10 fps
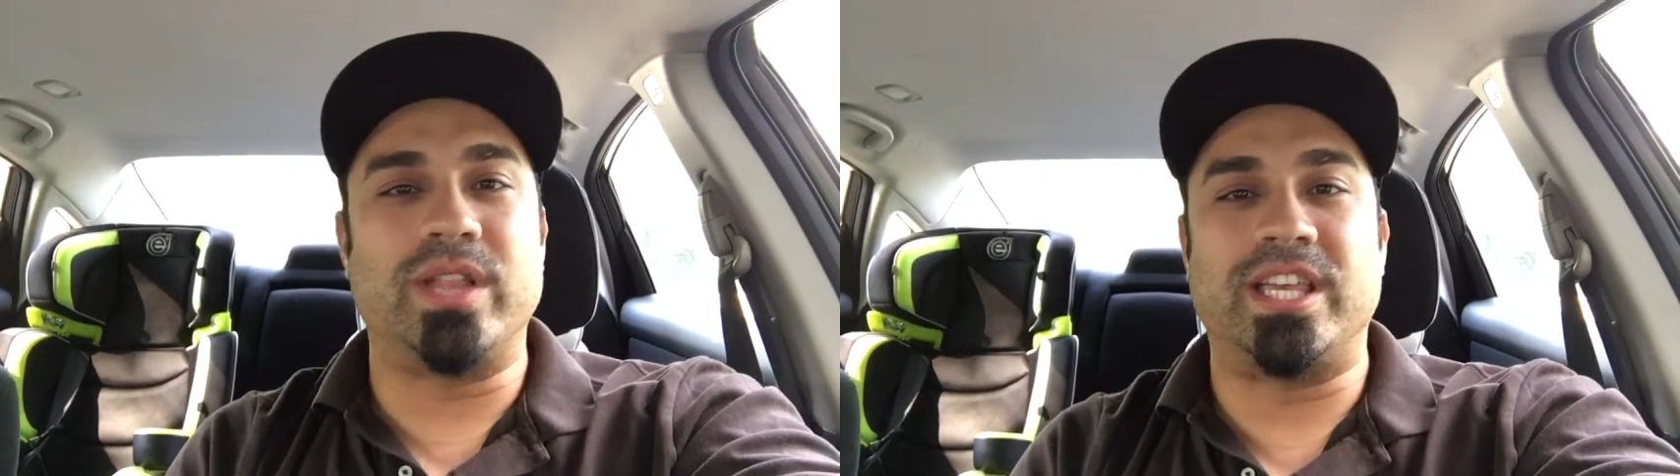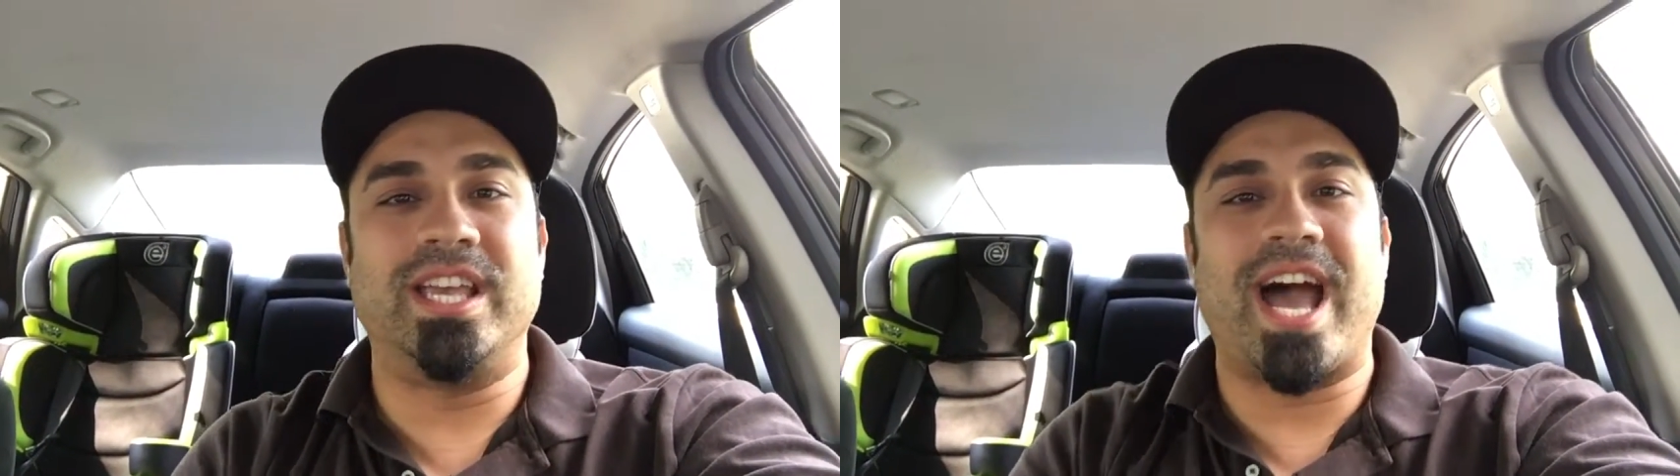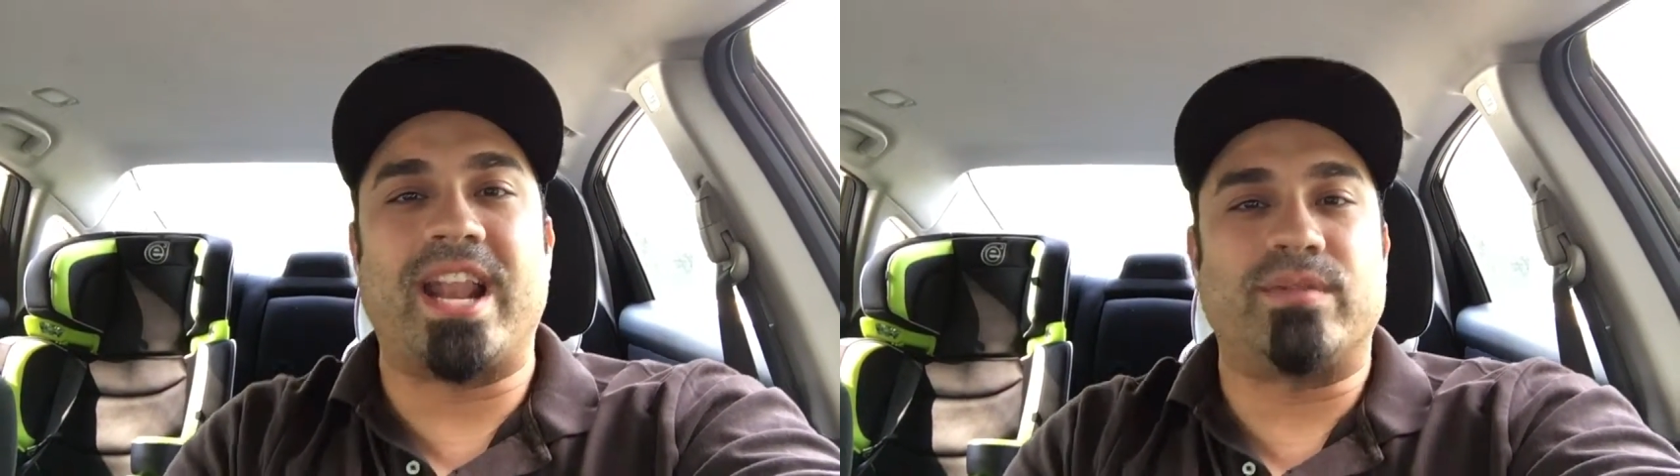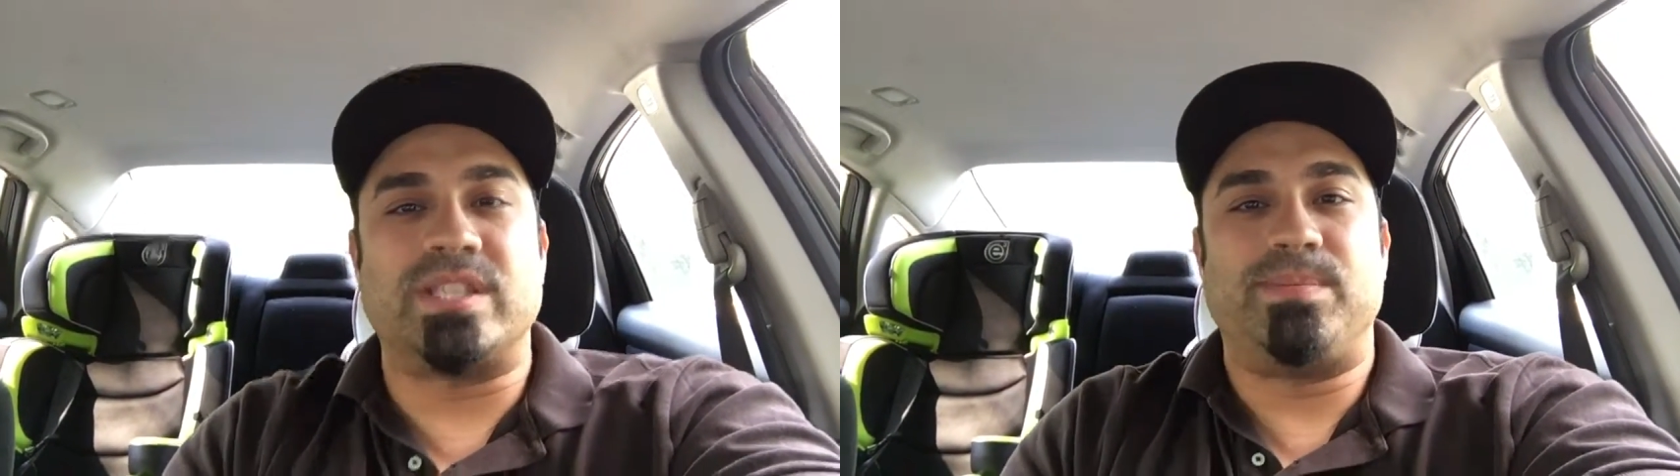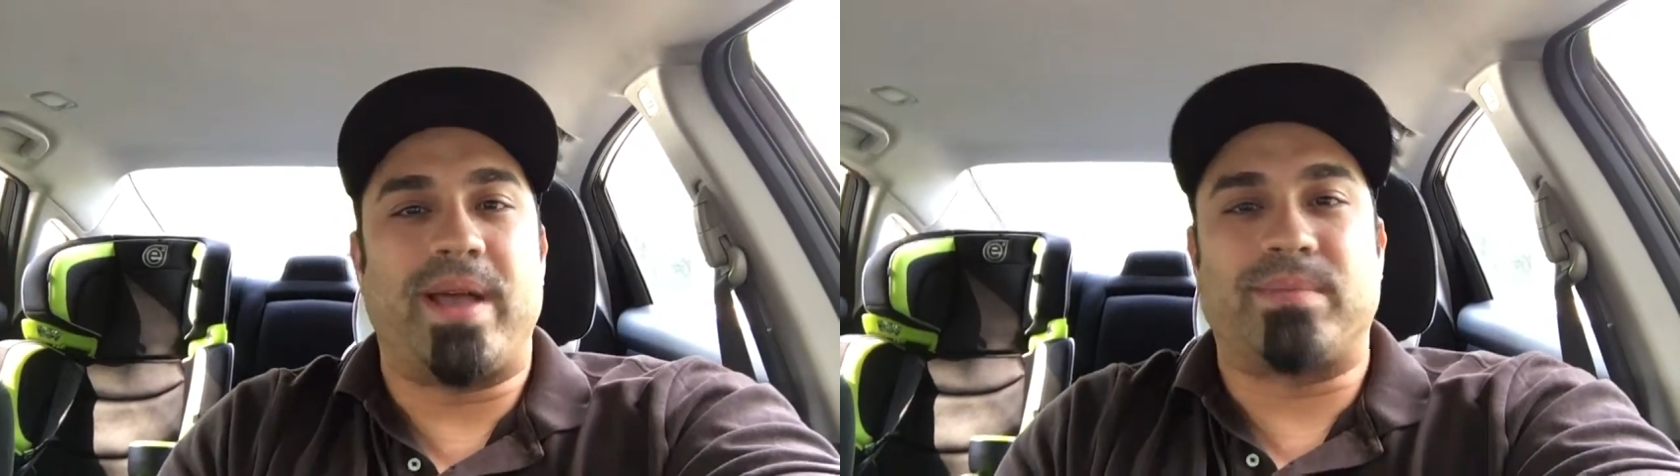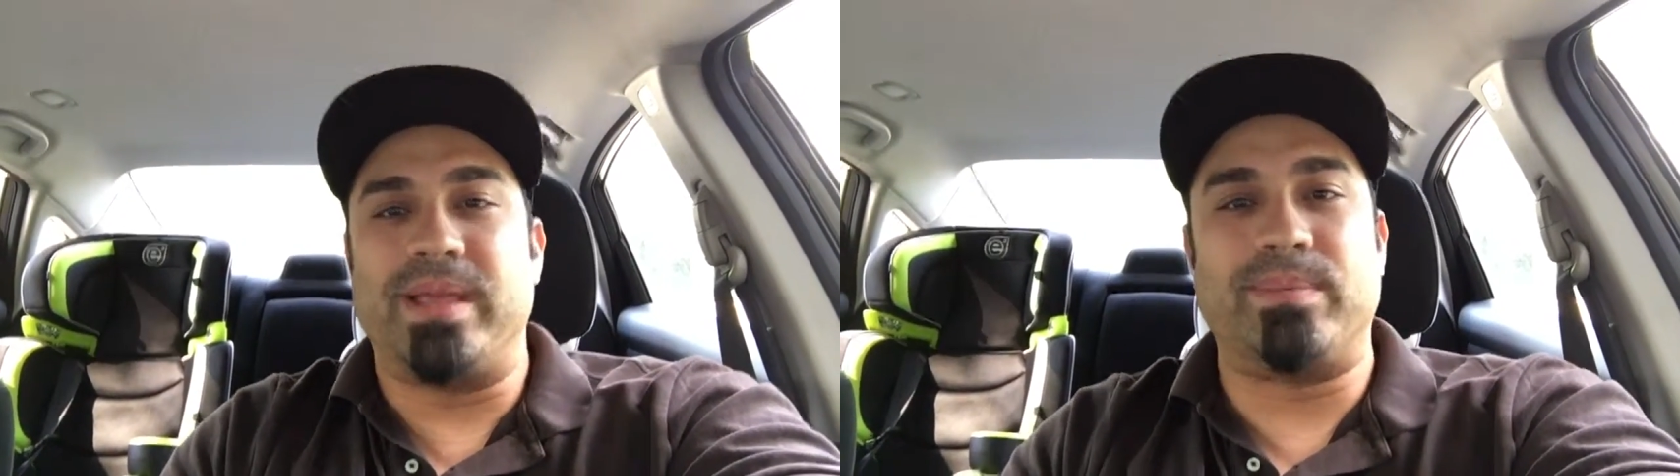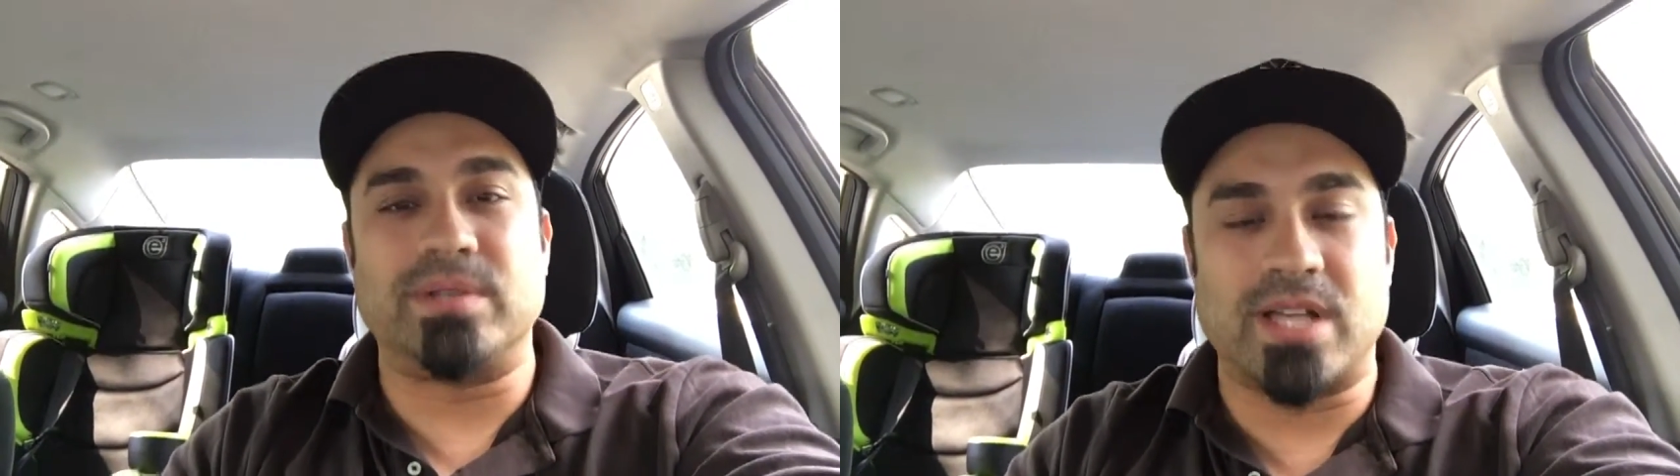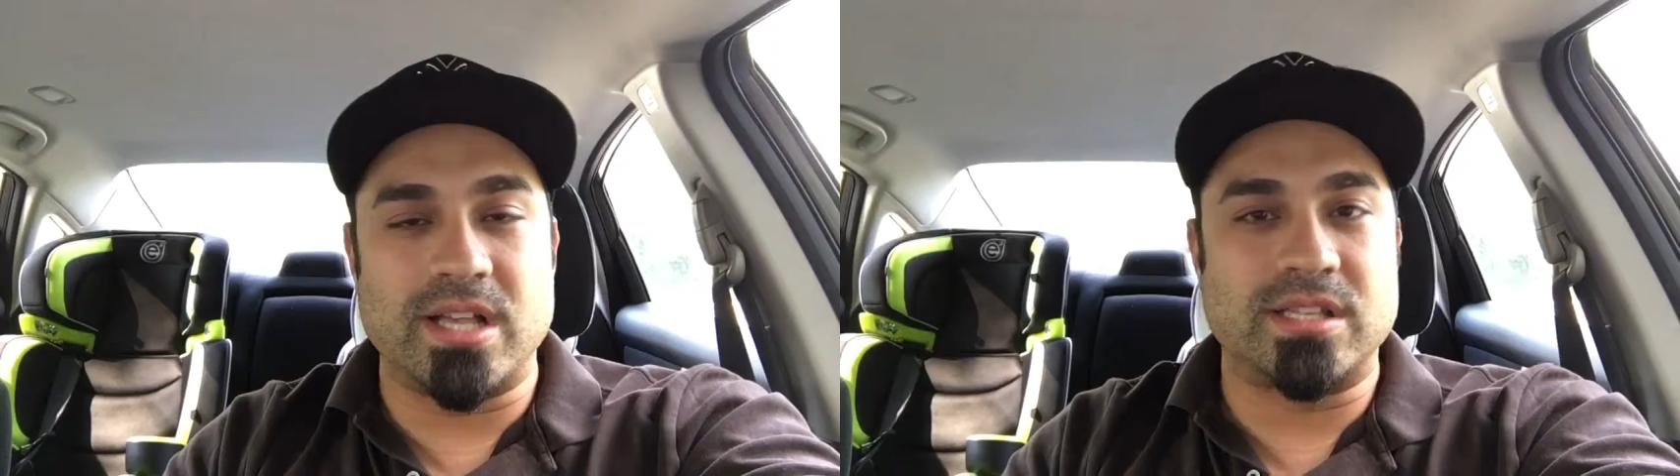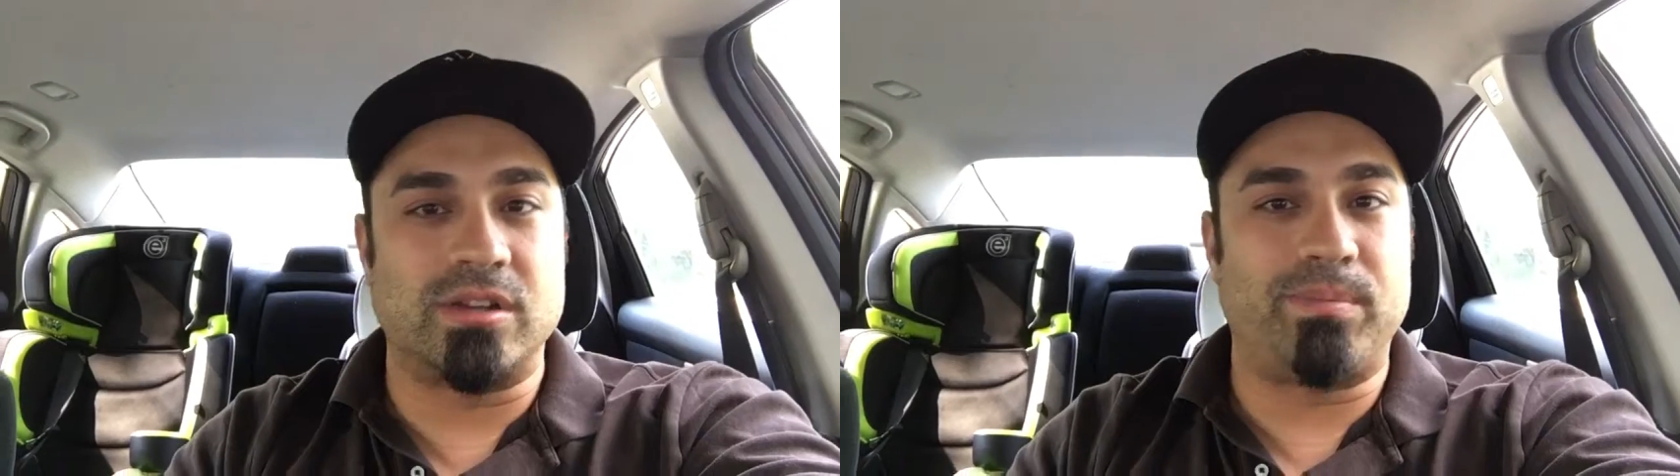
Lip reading: Like, you got to respect people's hustle.